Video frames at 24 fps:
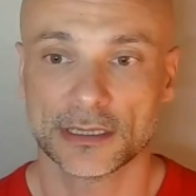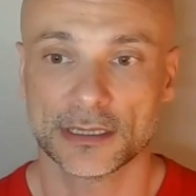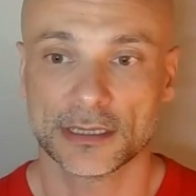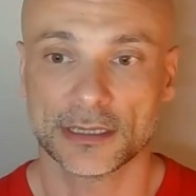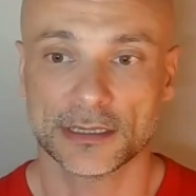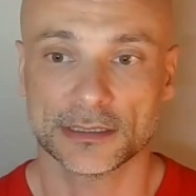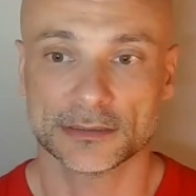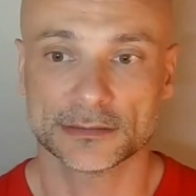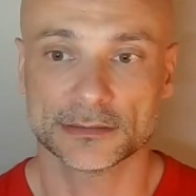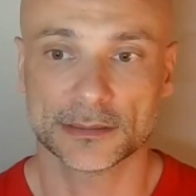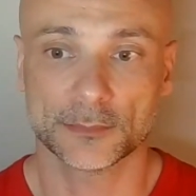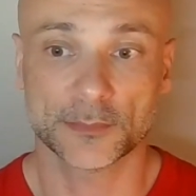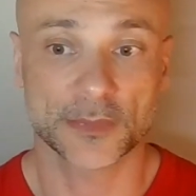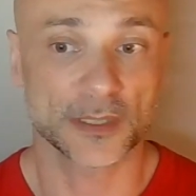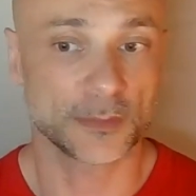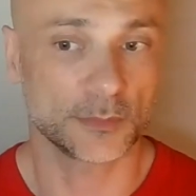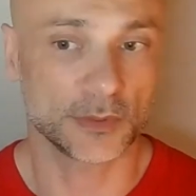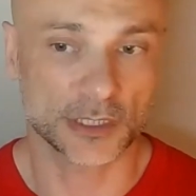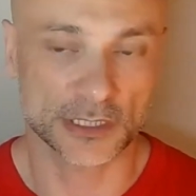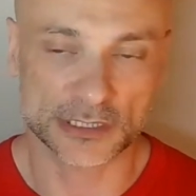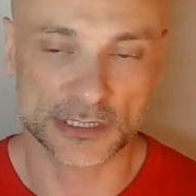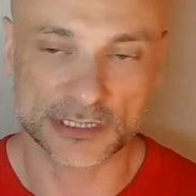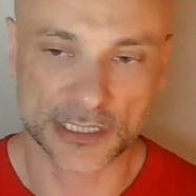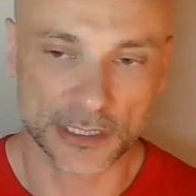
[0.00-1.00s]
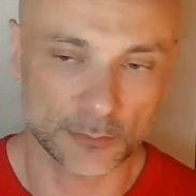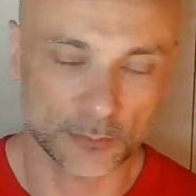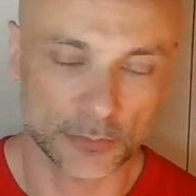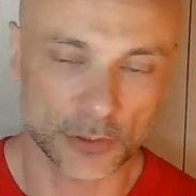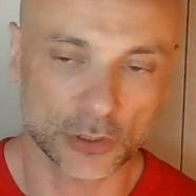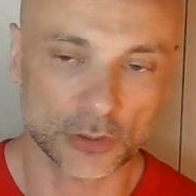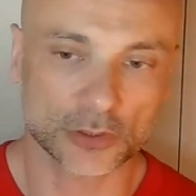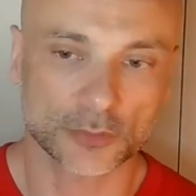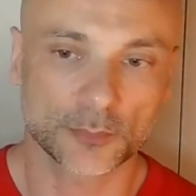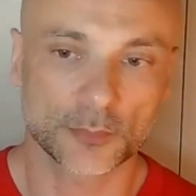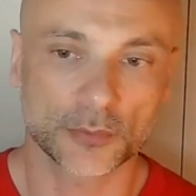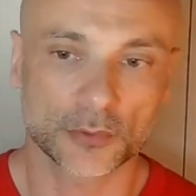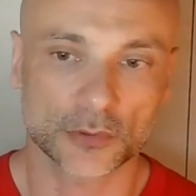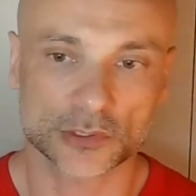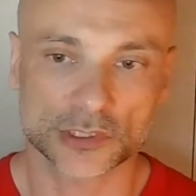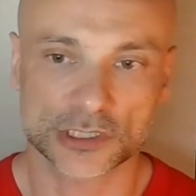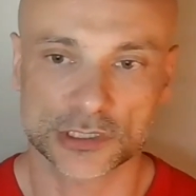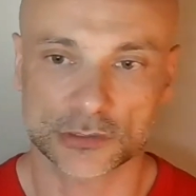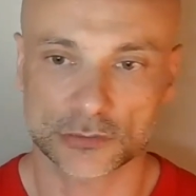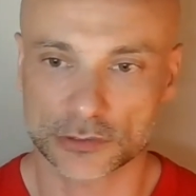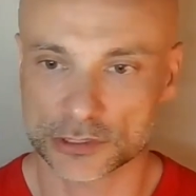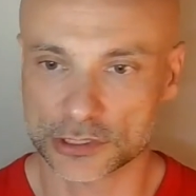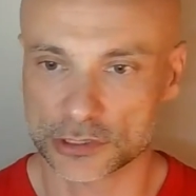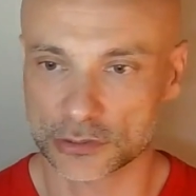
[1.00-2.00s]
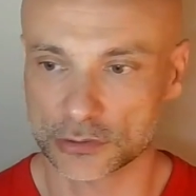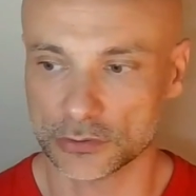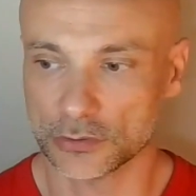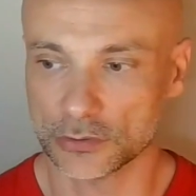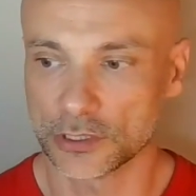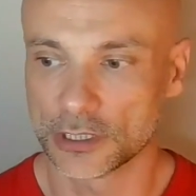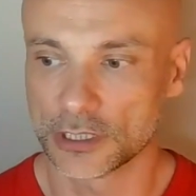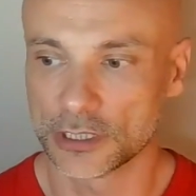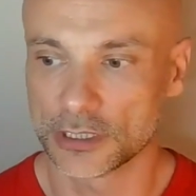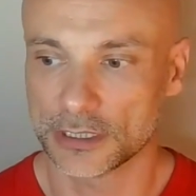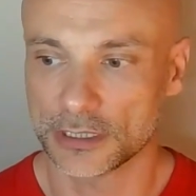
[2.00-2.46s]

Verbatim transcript: uh, maybe some blog post also.